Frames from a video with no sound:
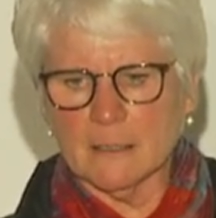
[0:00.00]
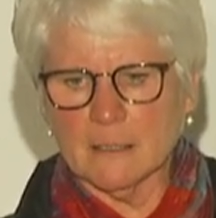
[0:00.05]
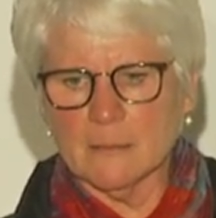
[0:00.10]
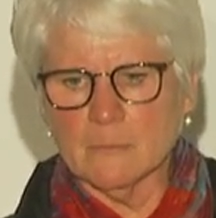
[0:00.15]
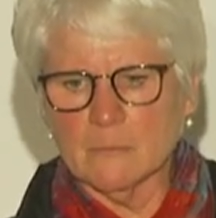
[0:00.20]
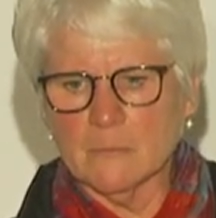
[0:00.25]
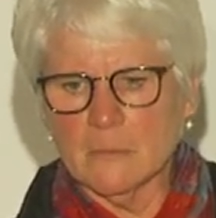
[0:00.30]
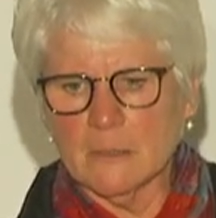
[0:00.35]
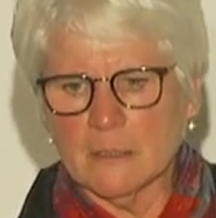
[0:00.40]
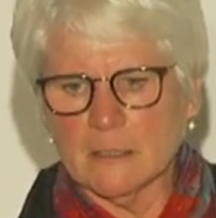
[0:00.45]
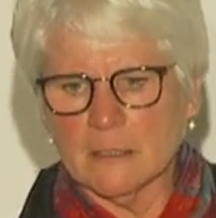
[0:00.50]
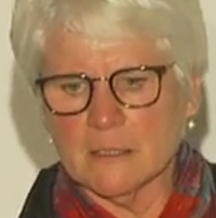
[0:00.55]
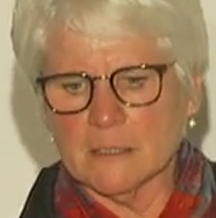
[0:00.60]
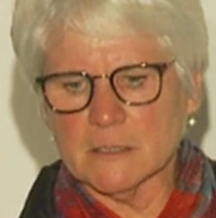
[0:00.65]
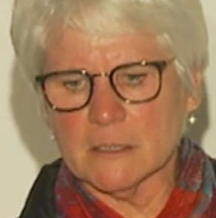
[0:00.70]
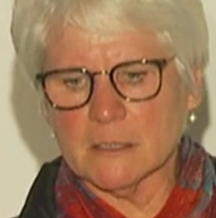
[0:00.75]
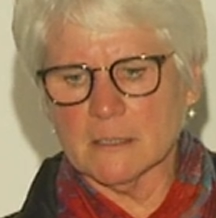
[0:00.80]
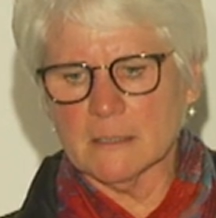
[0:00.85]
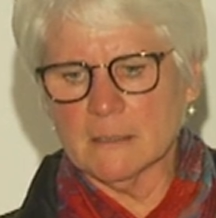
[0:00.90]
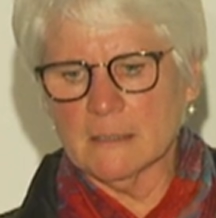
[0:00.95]

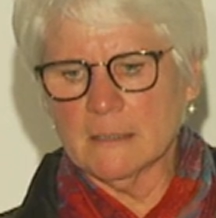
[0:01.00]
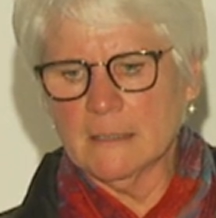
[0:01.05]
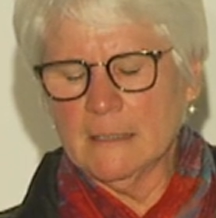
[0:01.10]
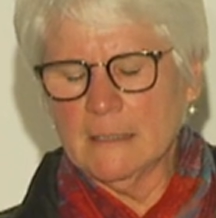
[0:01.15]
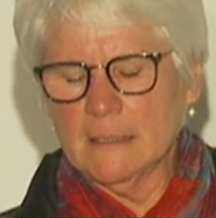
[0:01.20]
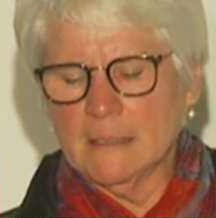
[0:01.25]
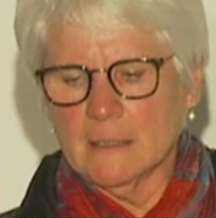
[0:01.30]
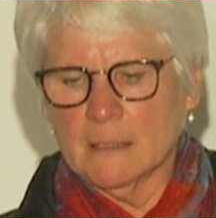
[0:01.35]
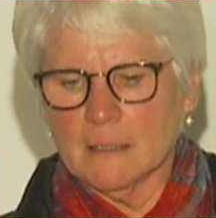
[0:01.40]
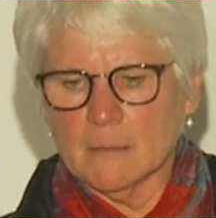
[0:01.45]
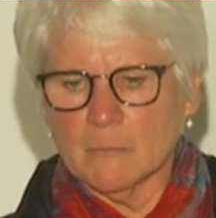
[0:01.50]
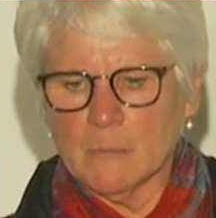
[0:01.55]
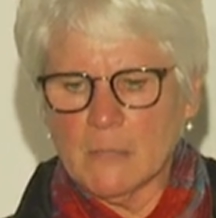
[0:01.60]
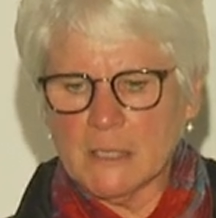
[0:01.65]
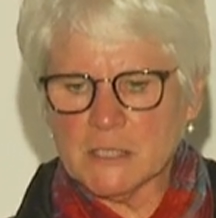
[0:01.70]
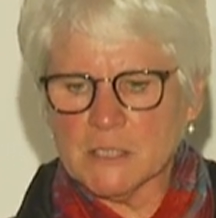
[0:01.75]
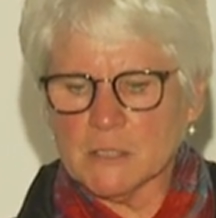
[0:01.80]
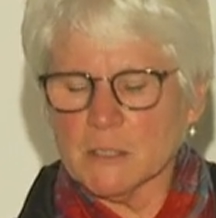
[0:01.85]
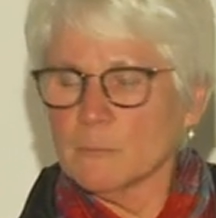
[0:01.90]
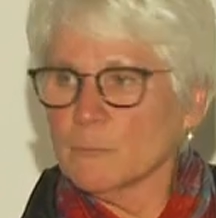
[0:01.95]
There's a
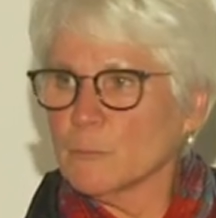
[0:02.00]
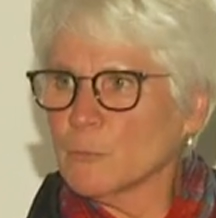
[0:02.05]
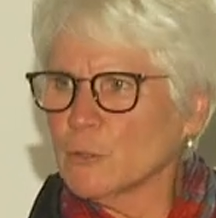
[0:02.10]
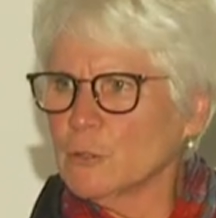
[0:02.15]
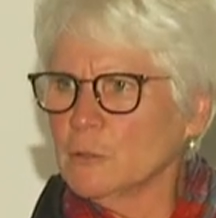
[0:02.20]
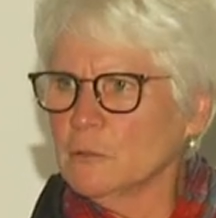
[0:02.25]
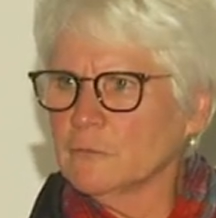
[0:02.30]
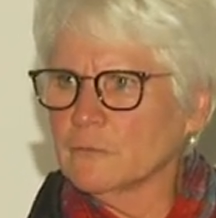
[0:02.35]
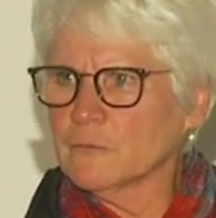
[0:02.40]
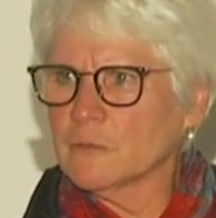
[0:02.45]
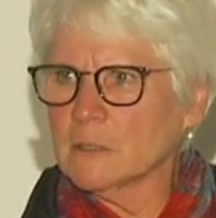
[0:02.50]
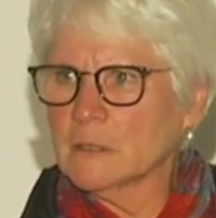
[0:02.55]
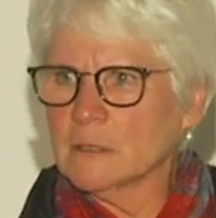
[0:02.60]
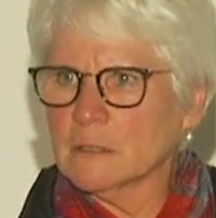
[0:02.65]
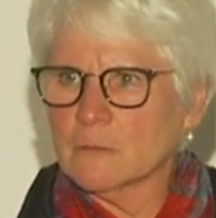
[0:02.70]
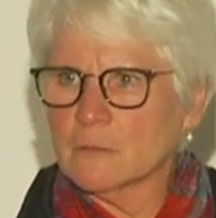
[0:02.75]
much improved